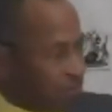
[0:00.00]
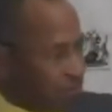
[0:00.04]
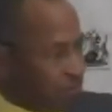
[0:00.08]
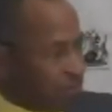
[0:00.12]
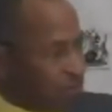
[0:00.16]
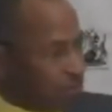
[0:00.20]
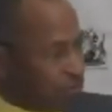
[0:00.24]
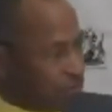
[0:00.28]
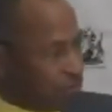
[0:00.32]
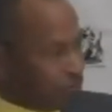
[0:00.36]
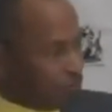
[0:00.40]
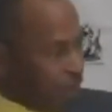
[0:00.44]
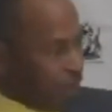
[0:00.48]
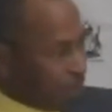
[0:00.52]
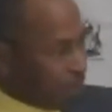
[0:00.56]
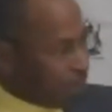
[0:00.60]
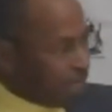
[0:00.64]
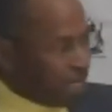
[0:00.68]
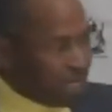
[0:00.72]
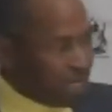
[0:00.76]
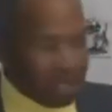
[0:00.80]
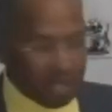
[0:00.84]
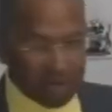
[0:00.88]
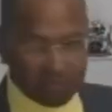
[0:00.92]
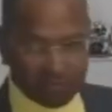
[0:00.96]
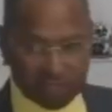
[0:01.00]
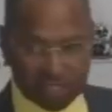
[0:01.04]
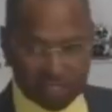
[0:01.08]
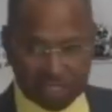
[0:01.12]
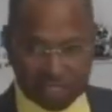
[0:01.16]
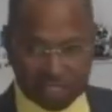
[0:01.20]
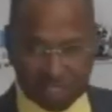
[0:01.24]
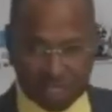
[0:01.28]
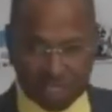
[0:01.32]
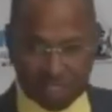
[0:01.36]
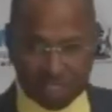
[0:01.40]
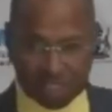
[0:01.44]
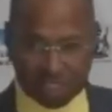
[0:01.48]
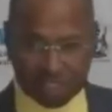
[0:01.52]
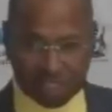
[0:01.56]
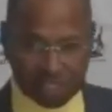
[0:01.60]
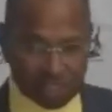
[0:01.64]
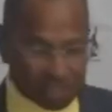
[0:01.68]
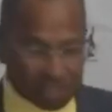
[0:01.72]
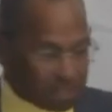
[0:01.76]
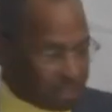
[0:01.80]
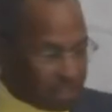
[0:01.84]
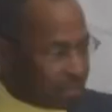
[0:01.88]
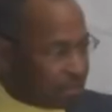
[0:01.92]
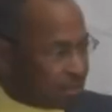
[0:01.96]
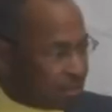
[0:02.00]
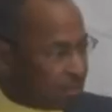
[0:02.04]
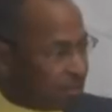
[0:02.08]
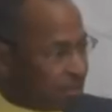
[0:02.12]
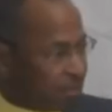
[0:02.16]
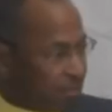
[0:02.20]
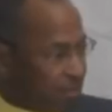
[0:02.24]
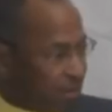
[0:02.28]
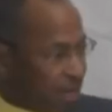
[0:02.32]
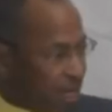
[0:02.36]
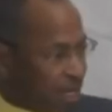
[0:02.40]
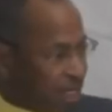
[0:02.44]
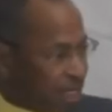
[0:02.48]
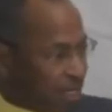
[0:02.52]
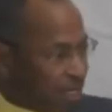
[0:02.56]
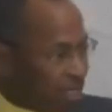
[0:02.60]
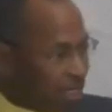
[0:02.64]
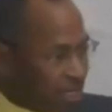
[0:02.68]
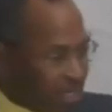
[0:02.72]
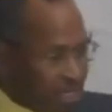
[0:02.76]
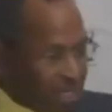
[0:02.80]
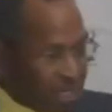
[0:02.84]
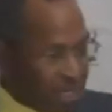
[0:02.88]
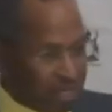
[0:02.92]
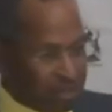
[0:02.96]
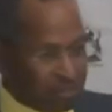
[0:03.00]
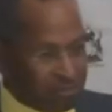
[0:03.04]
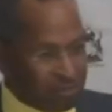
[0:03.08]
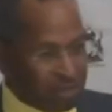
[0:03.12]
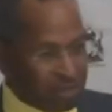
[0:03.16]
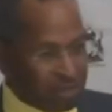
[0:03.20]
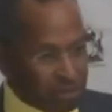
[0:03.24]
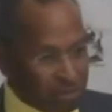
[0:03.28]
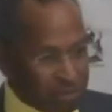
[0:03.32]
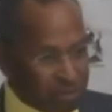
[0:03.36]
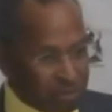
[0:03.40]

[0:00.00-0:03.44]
family of diseases rather than individual